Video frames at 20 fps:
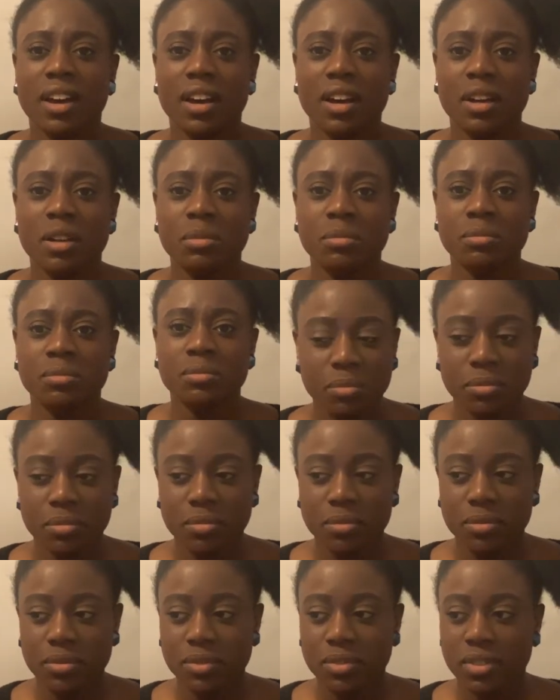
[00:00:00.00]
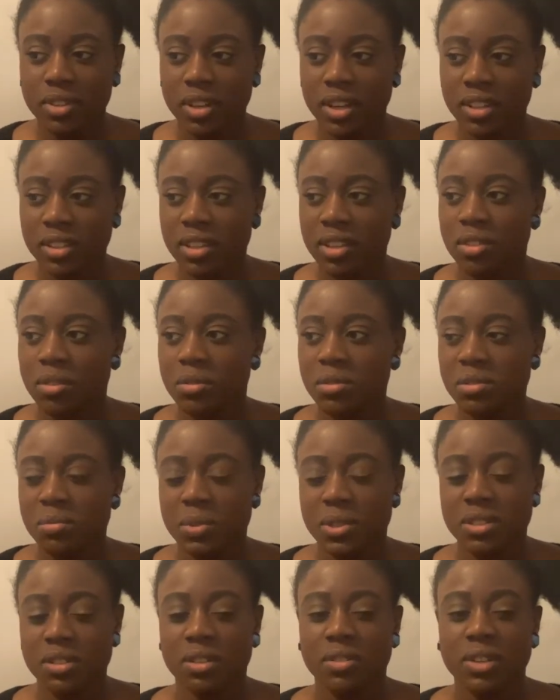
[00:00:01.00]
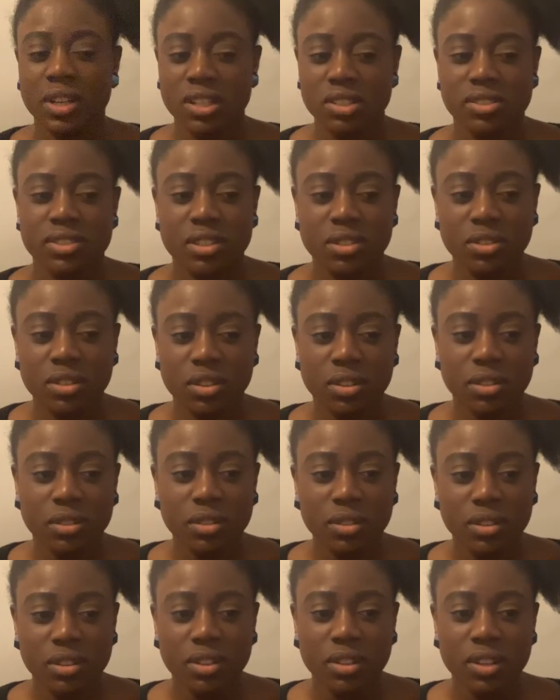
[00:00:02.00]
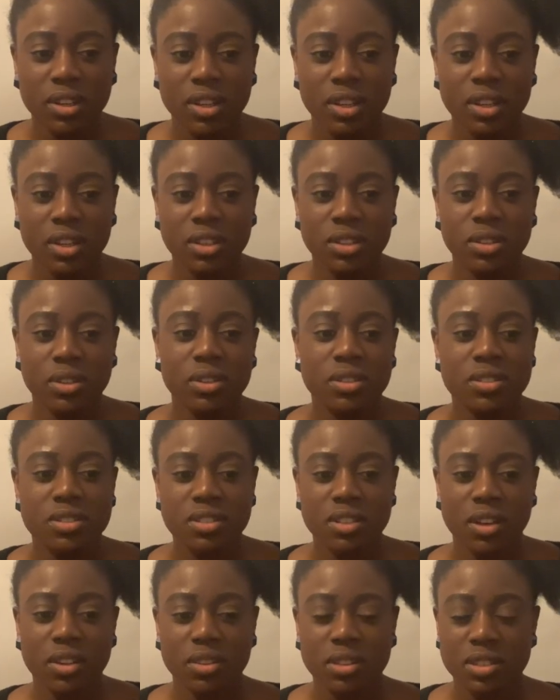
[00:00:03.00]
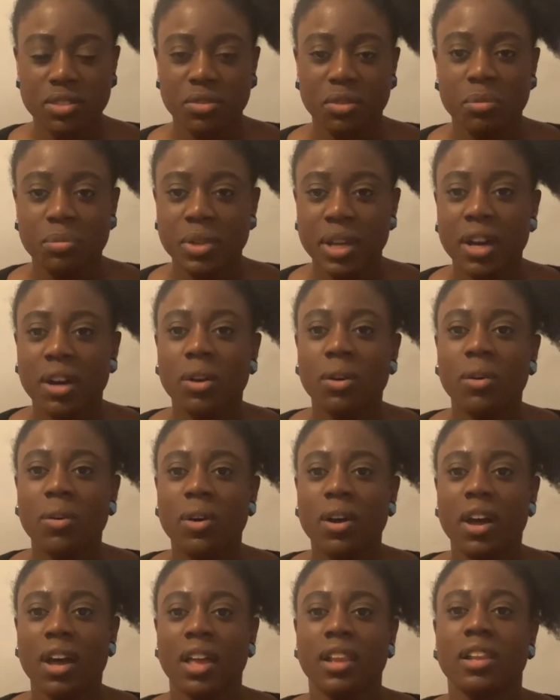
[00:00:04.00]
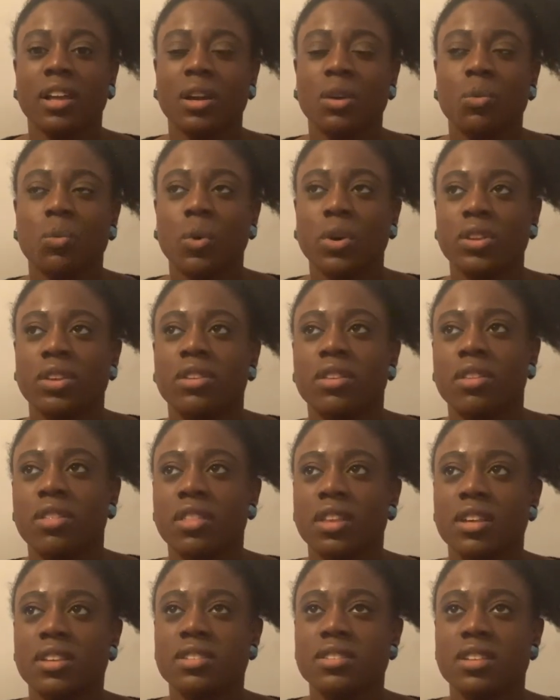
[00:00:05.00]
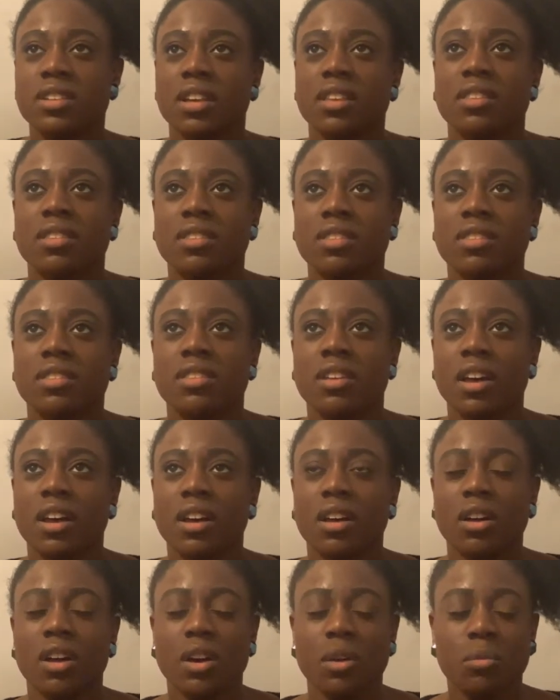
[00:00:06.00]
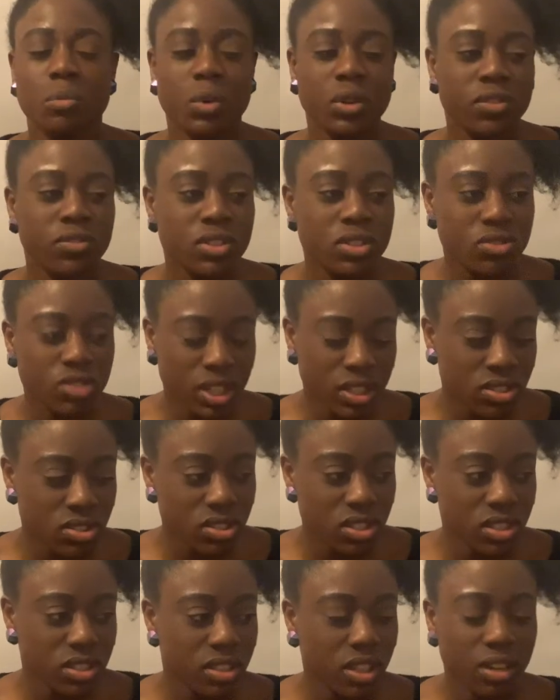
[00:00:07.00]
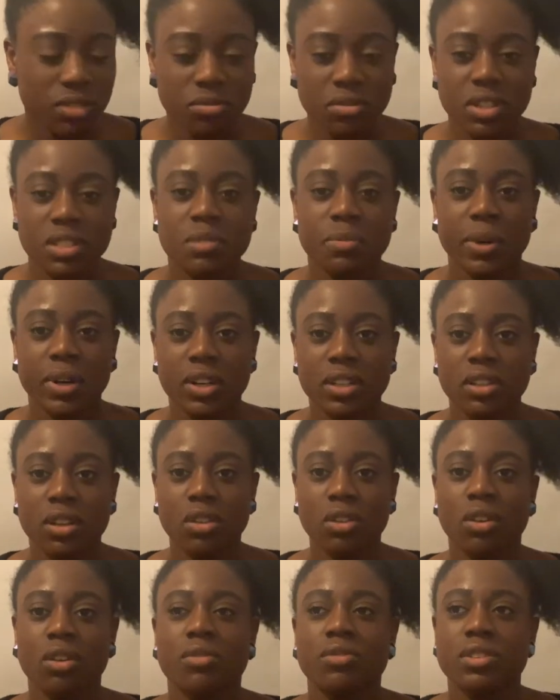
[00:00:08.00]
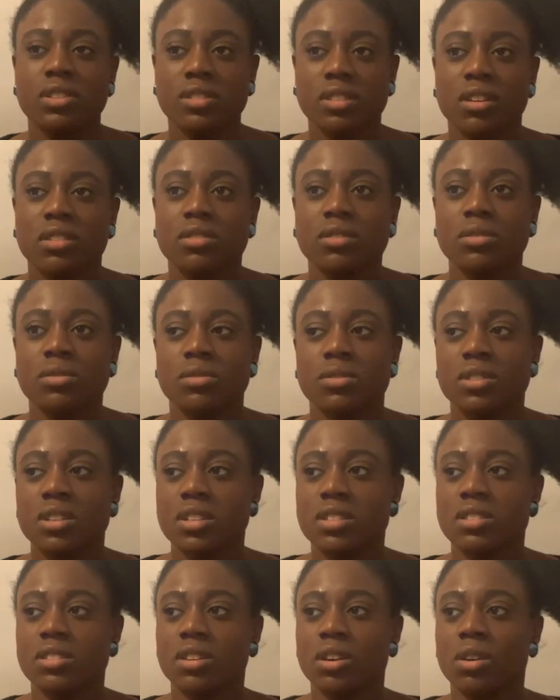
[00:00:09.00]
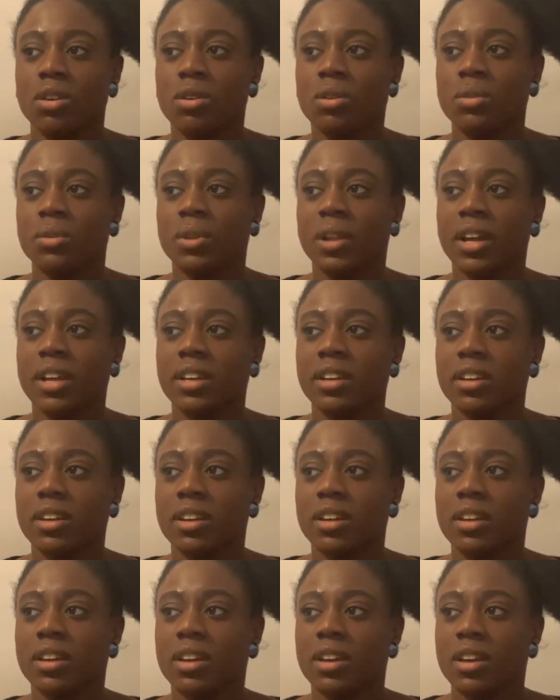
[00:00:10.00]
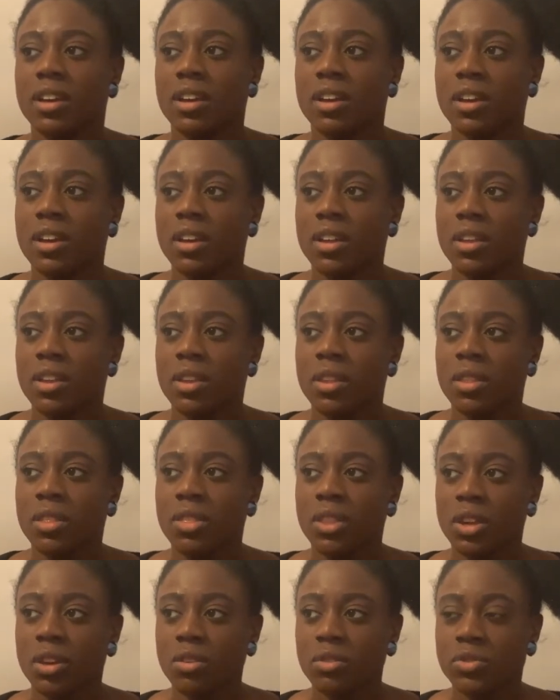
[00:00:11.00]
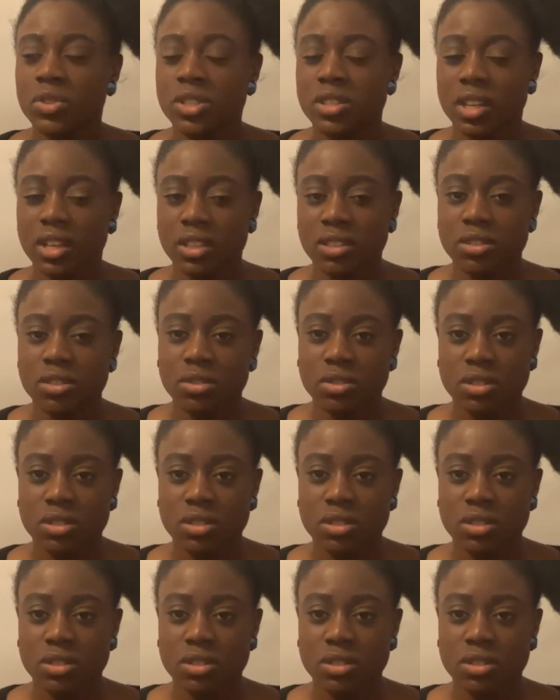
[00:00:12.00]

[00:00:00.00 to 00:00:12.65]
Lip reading: And I thought to myself, actually no, you can start this from now. And like one of the things that one of the strategies that I've read about in a lot of these articles is the whole like thing of saying to